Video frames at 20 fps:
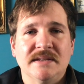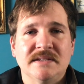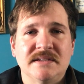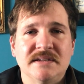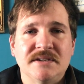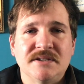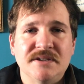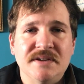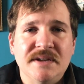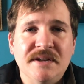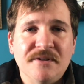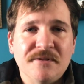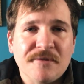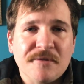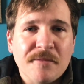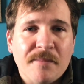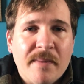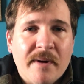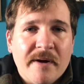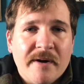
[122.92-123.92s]
it's such an
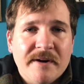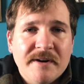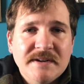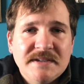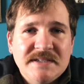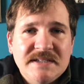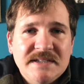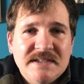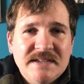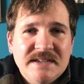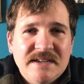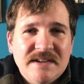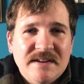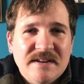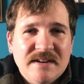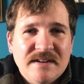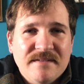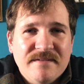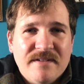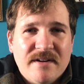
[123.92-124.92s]
integral part
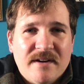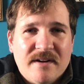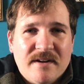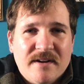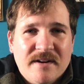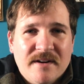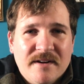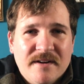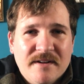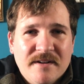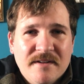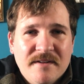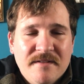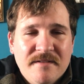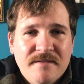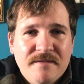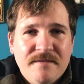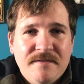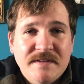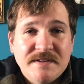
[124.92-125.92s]
of our
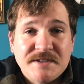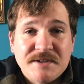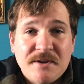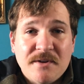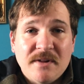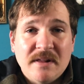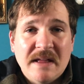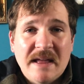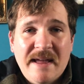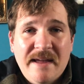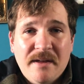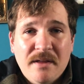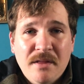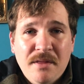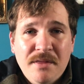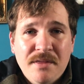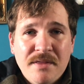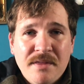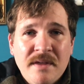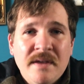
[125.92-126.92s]
physical
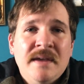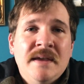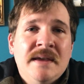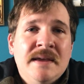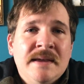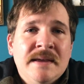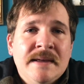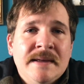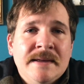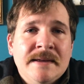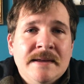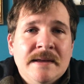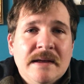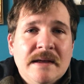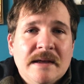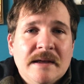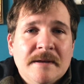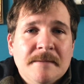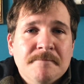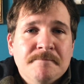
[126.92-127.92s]
health.
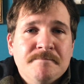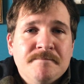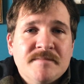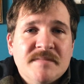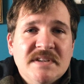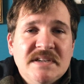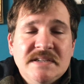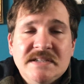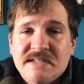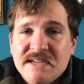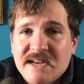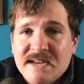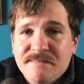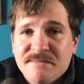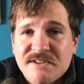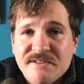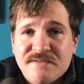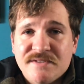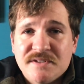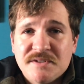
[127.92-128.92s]
Um, in
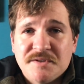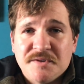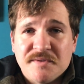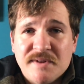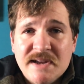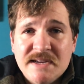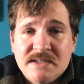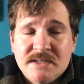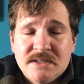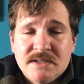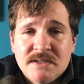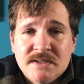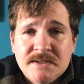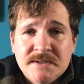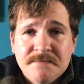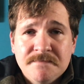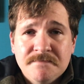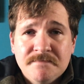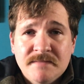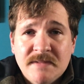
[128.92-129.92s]
times of
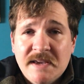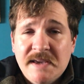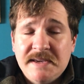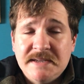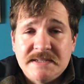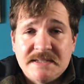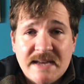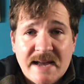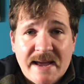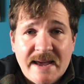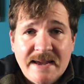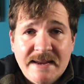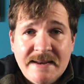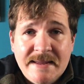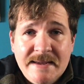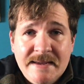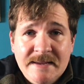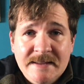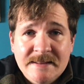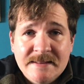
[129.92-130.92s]
stress,
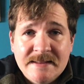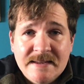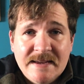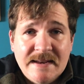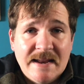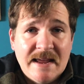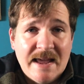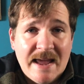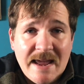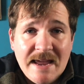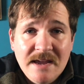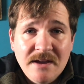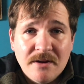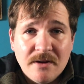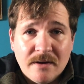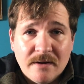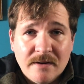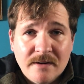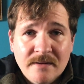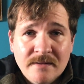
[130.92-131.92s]
anxiety, and
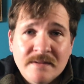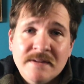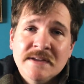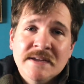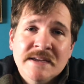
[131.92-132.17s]
anger,